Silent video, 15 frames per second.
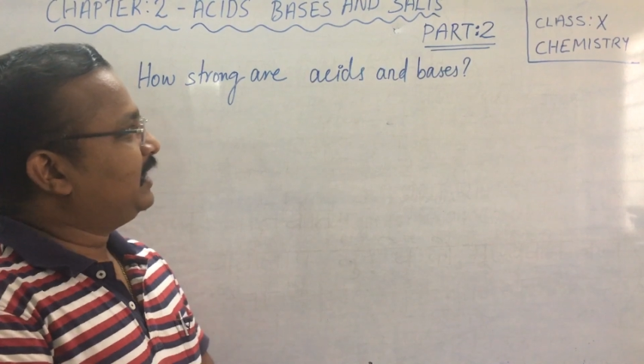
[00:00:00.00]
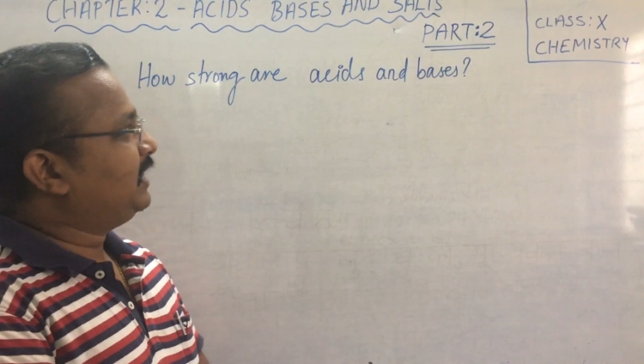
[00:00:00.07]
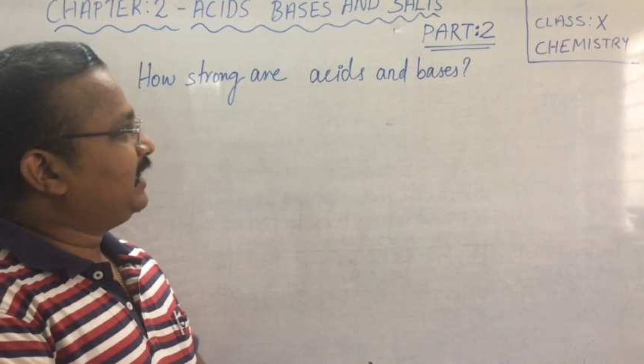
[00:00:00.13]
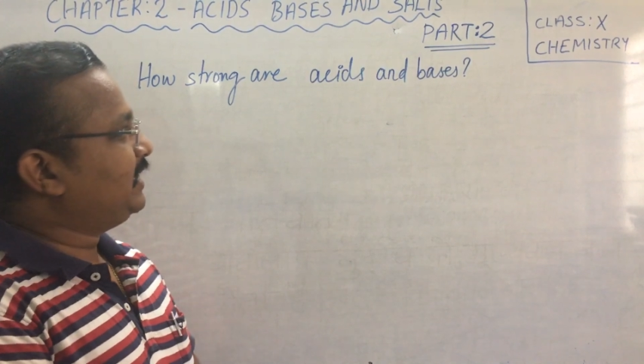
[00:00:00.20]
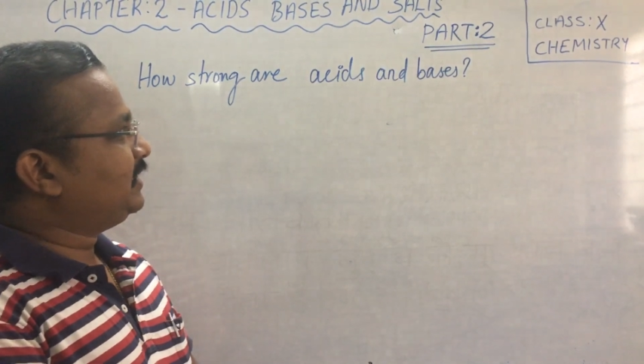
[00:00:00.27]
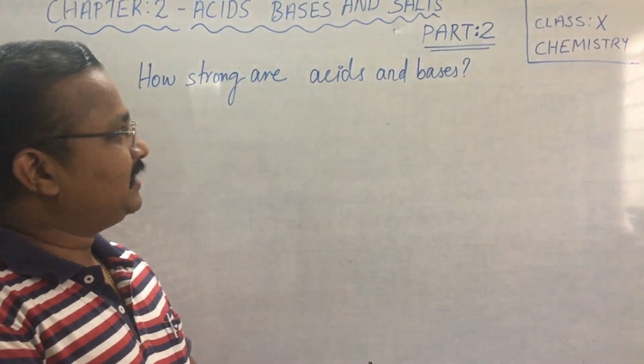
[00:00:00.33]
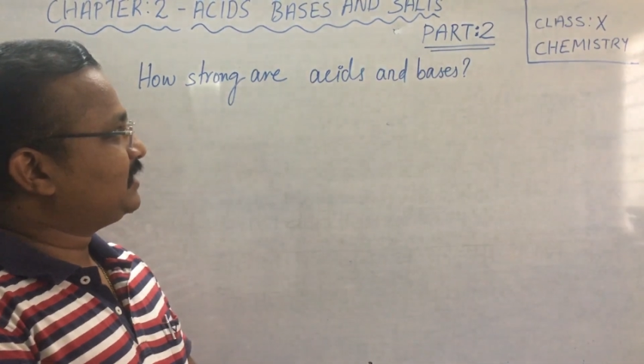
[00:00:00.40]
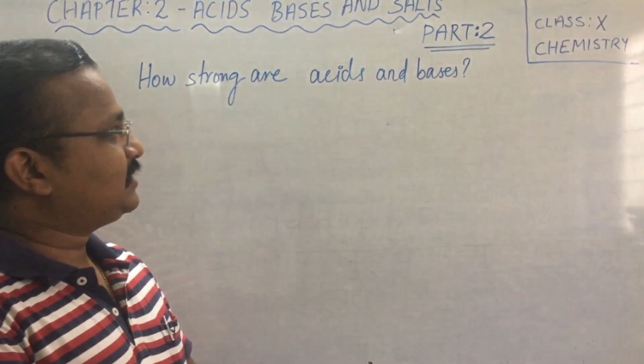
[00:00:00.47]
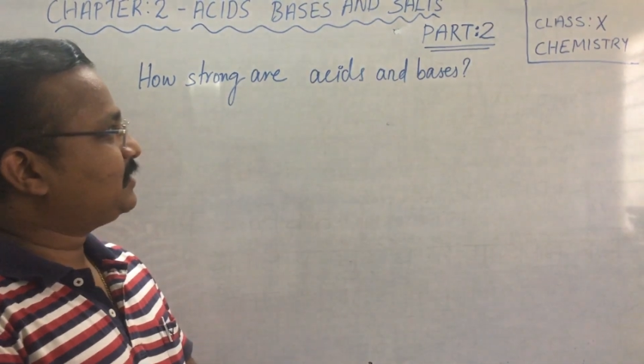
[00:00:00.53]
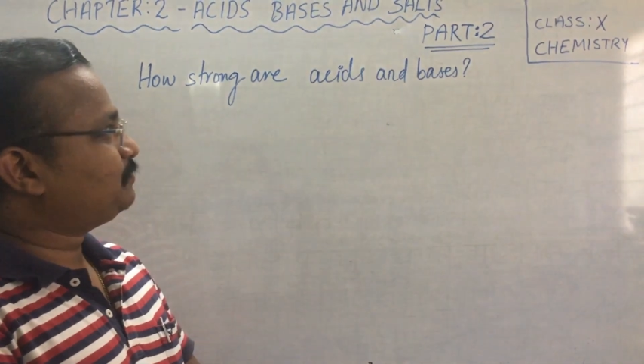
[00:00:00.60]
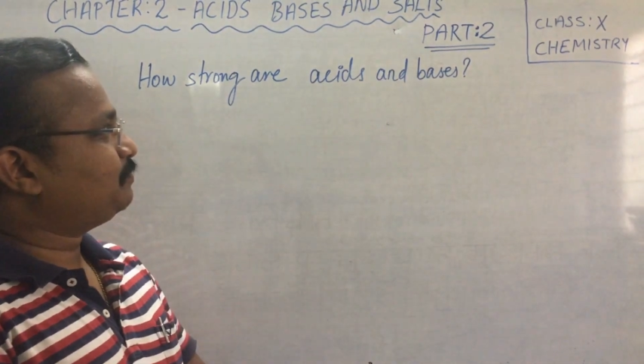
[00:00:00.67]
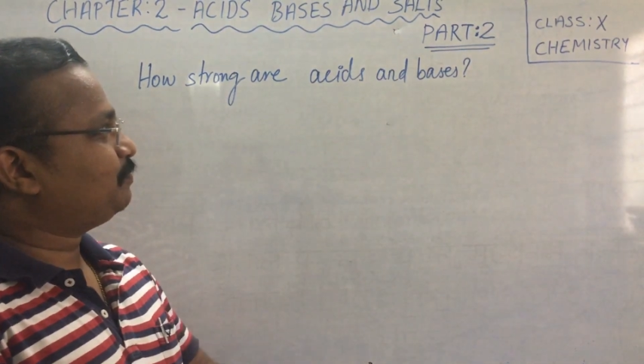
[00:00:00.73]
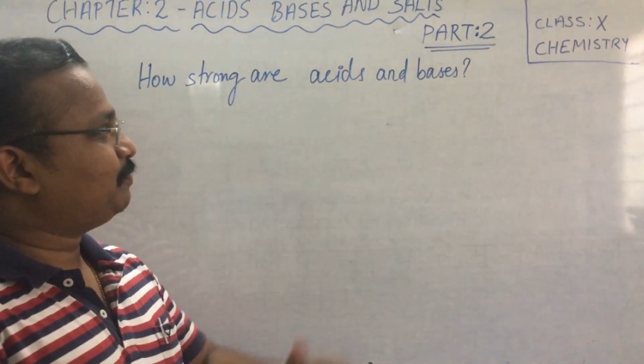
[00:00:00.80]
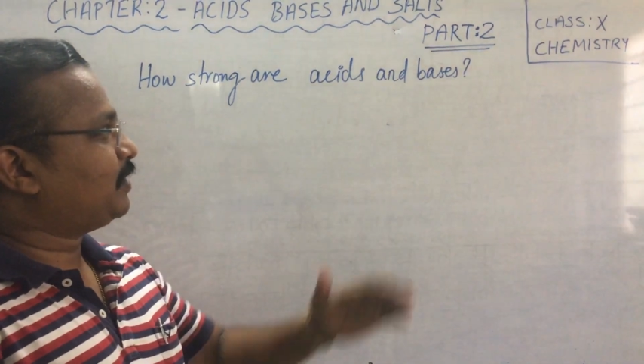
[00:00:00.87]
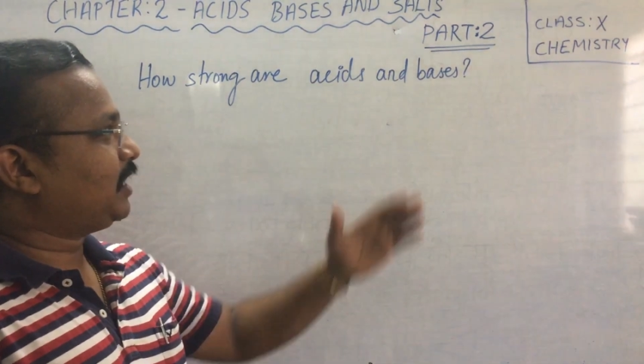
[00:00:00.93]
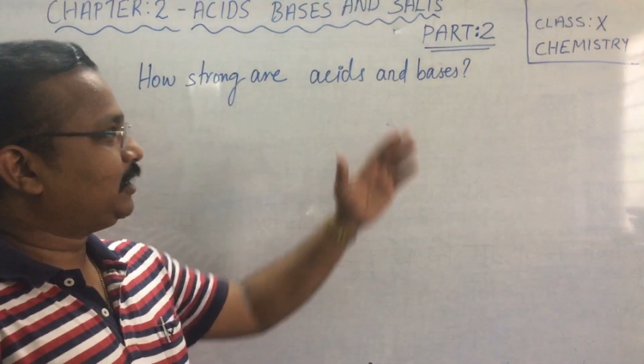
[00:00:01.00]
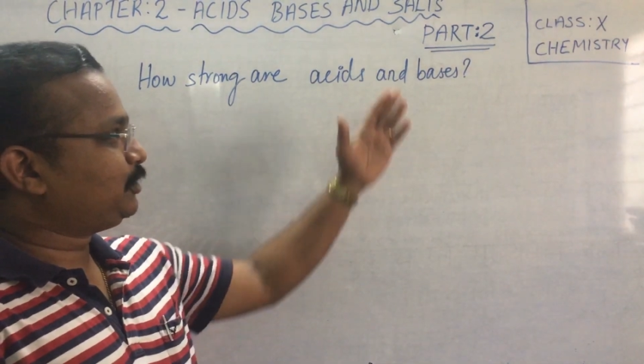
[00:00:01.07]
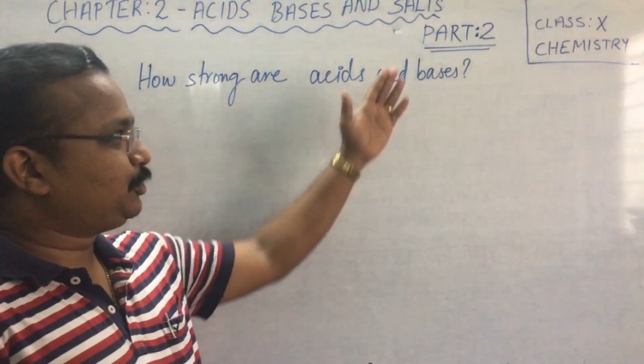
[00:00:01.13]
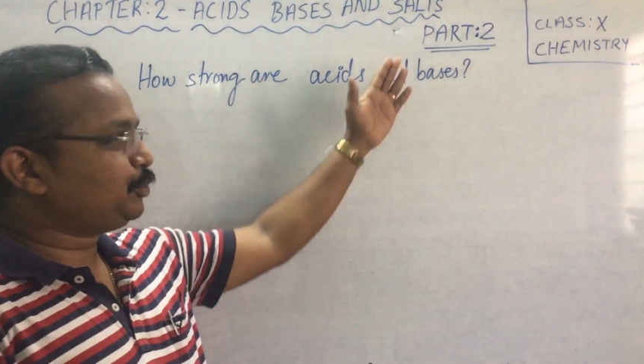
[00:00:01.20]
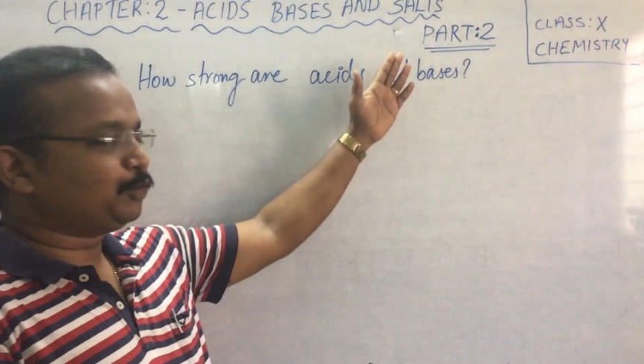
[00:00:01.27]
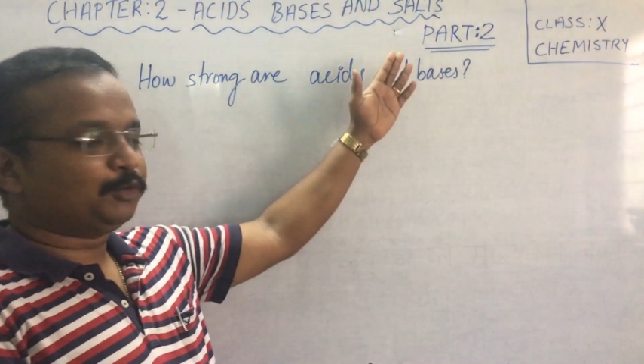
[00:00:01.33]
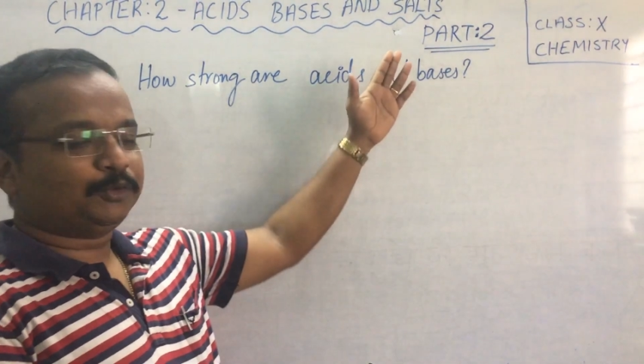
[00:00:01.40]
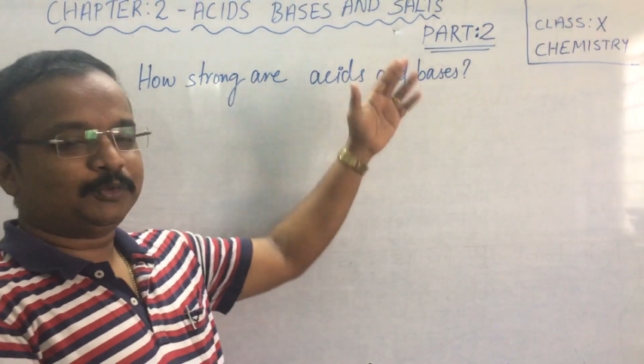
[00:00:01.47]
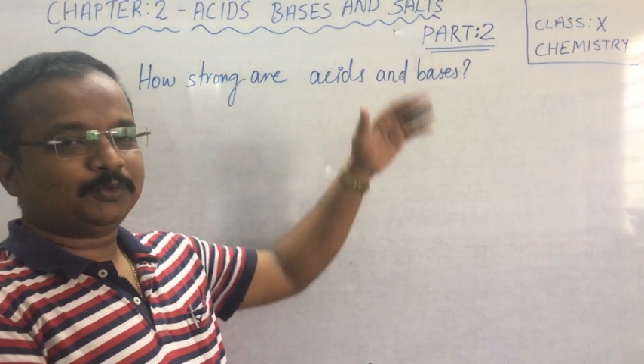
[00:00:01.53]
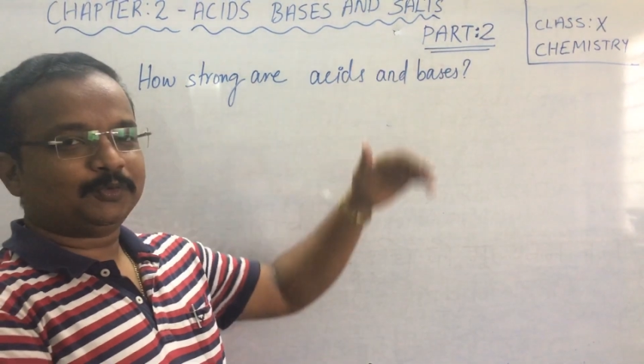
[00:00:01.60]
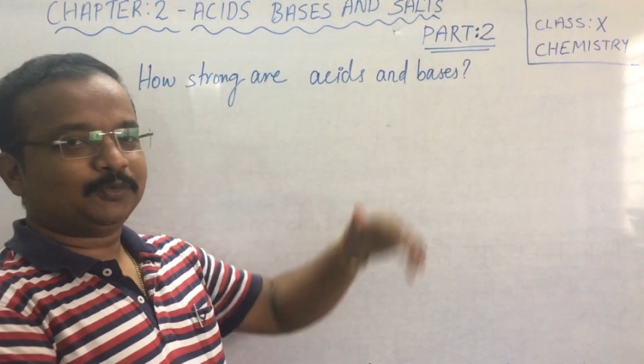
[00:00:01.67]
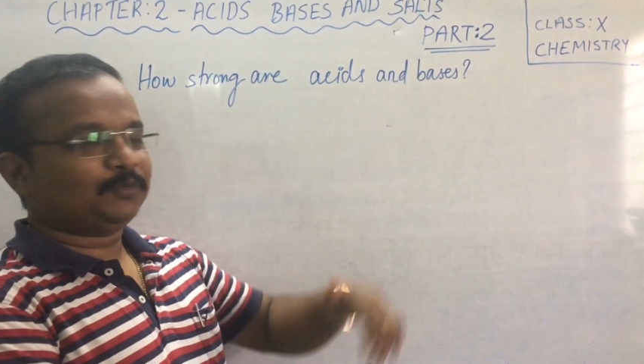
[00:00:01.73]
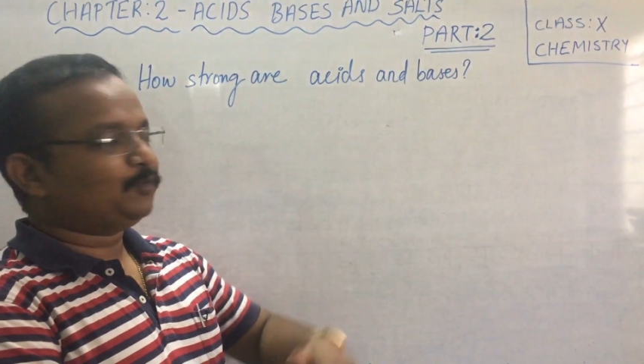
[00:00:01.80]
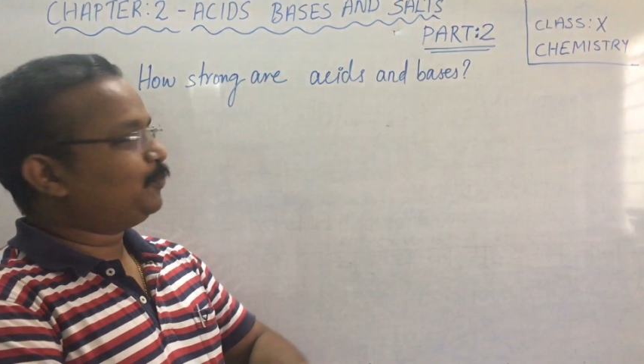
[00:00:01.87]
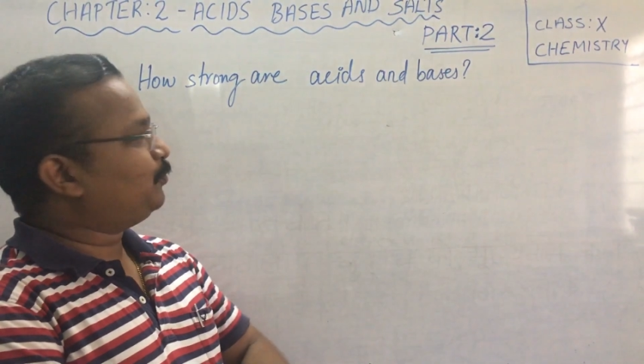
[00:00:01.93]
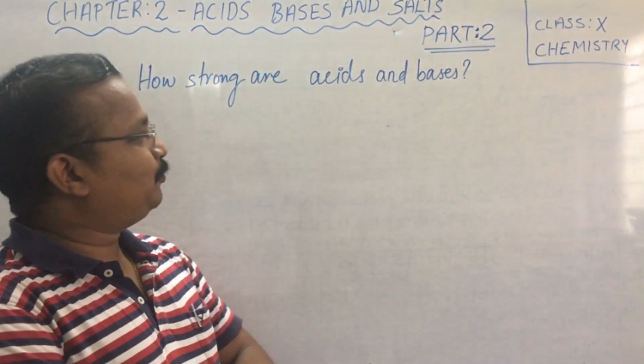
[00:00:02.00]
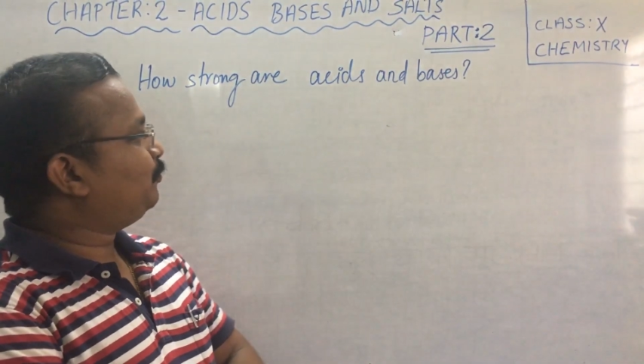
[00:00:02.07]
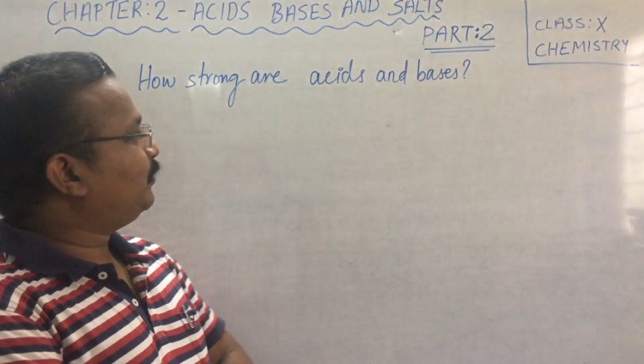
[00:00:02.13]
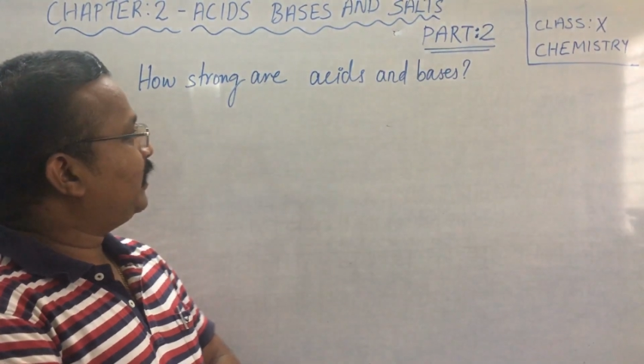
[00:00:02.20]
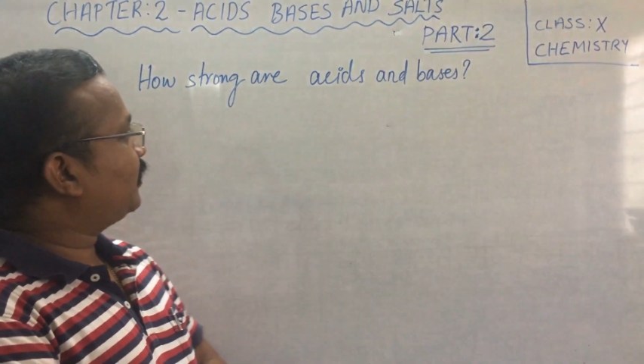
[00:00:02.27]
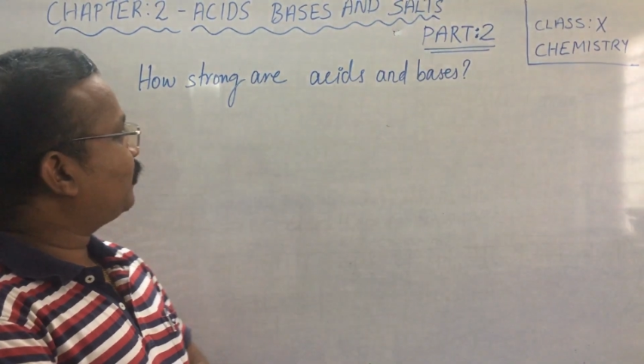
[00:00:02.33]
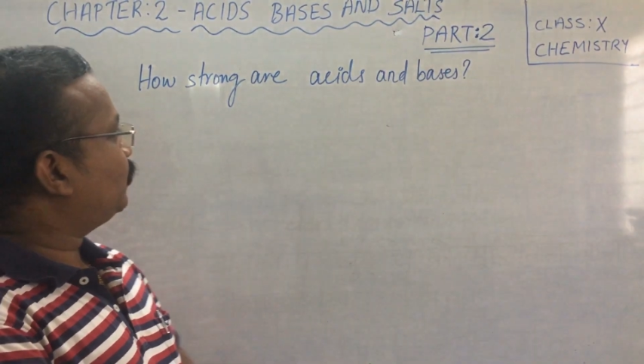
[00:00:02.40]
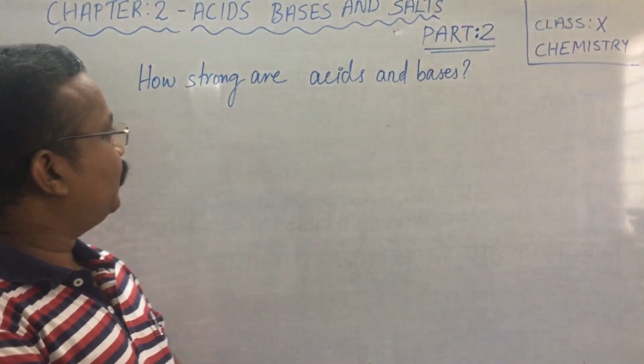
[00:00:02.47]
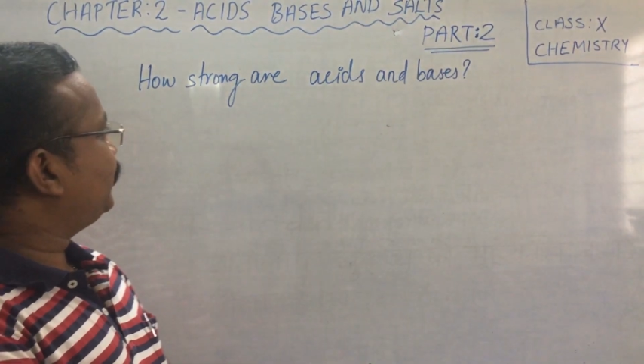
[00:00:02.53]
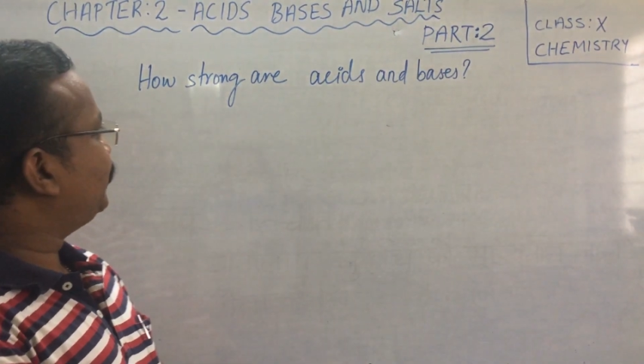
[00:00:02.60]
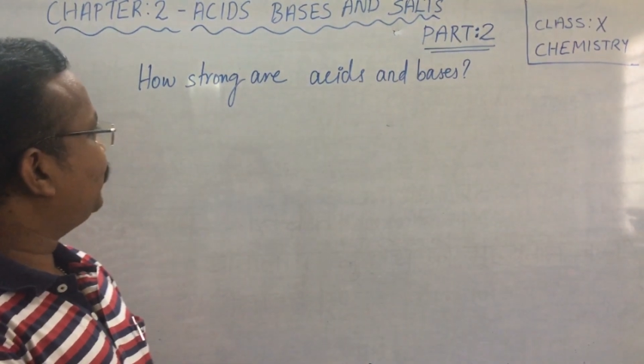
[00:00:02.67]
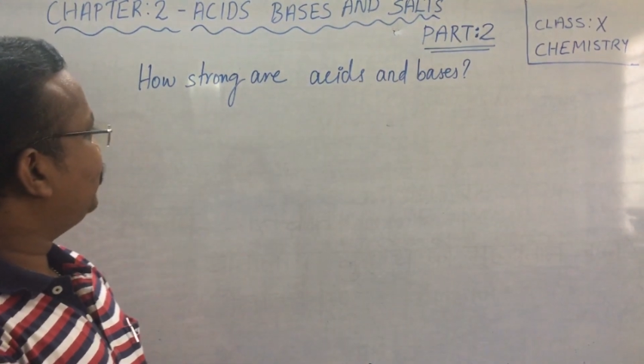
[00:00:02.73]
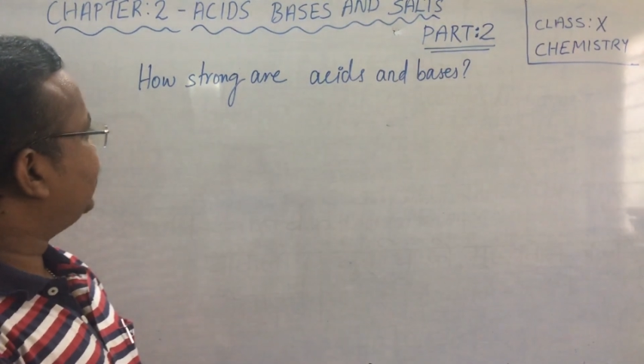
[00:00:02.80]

In this part 2, we are going to